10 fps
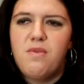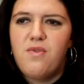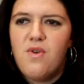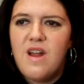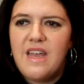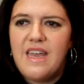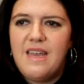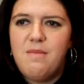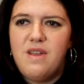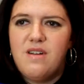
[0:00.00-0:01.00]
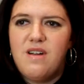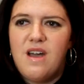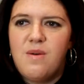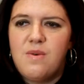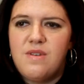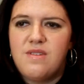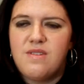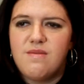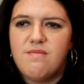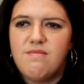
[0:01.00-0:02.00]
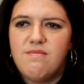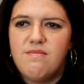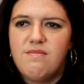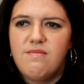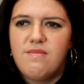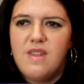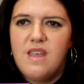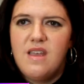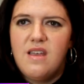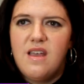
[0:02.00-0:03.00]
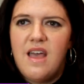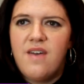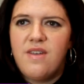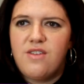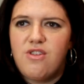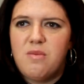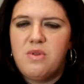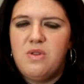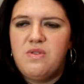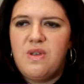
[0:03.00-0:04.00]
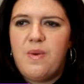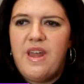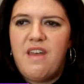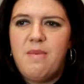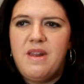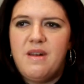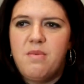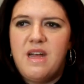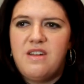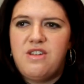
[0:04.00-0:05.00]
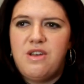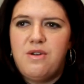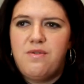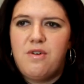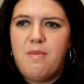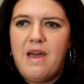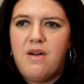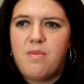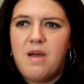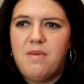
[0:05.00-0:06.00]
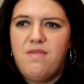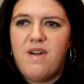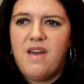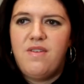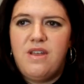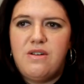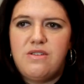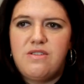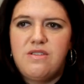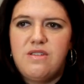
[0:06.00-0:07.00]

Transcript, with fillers: Before I came here, I was having trouble losing weight. I've been in a plateau for about probably five years.